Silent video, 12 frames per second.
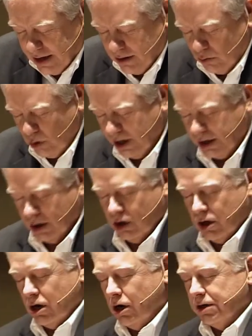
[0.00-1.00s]
that we can
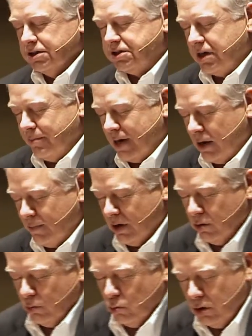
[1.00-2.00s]
earn somehow by
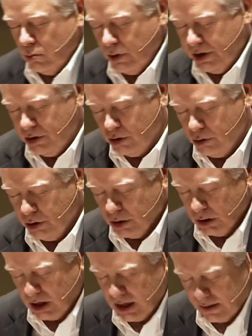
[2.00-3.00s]
what we do your
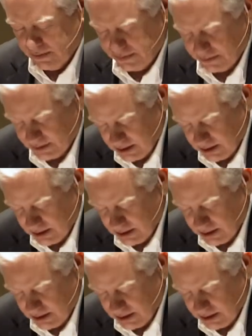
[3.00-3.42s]
love.